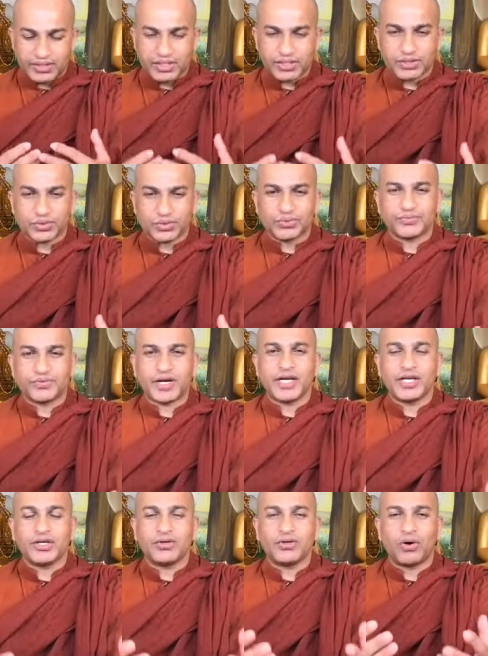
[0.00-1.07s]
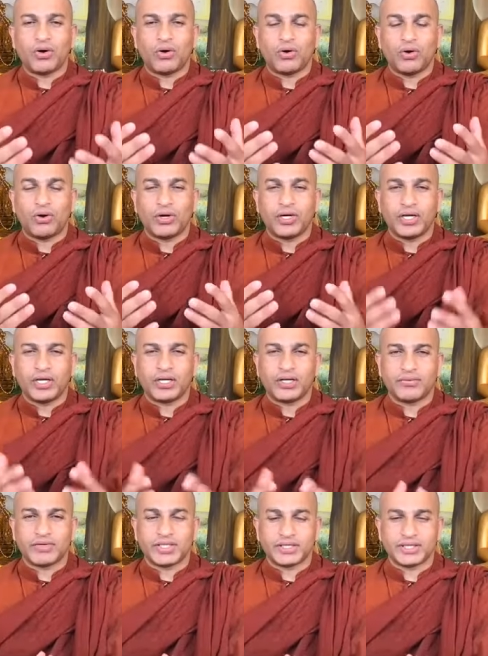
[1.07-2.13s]
just to find your own
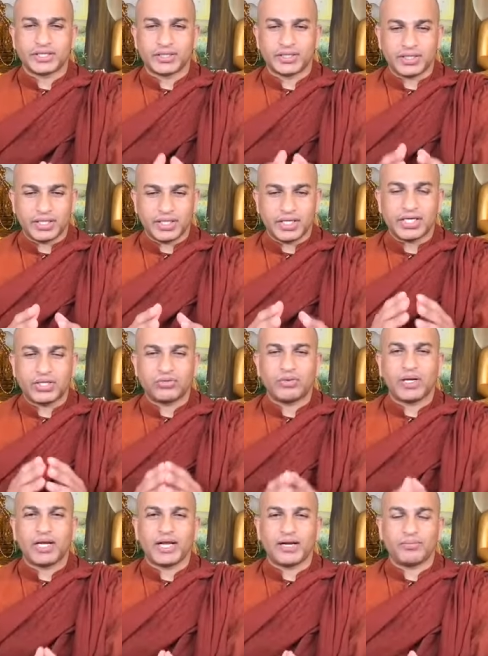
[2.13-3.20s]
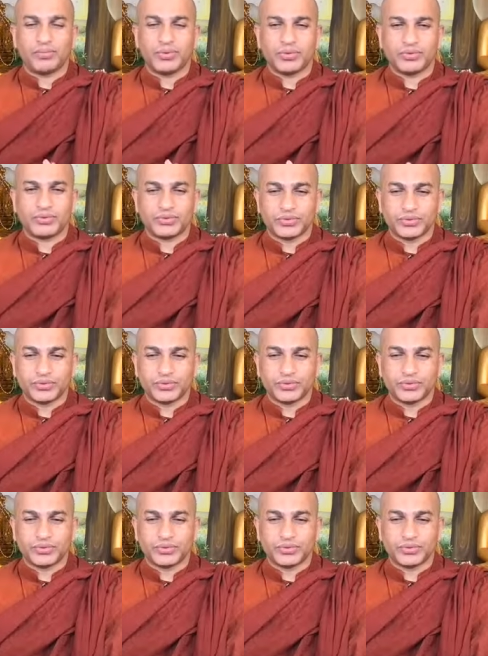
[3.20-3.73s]
inner version, it will help you.